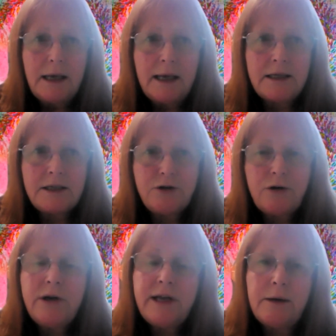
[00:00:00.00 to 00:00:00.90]
And I
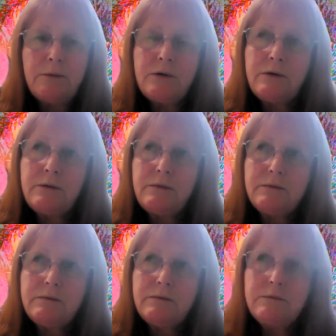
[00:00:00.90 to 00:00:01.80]
thought, okay, well,
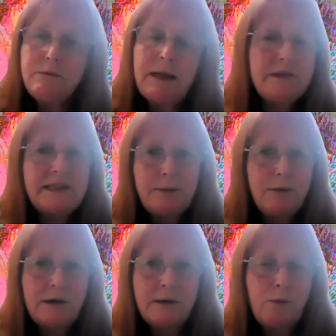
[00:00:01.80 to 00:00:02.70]
let me see
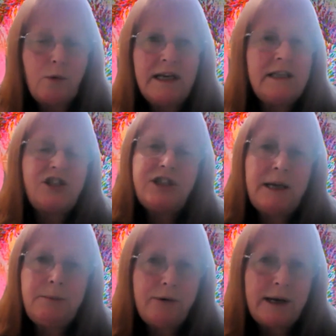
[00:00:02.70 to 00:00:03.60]
what each
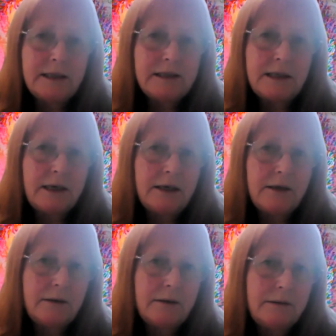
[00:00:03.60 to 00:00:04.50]
day brings that I
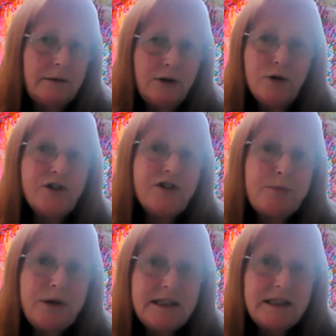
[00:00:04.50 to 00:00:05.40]
can use as a
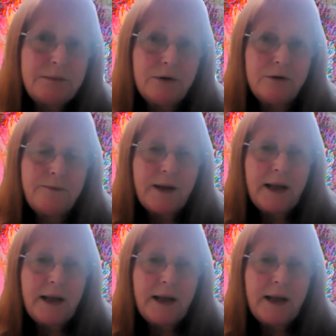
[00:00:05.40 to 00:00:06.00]
principle.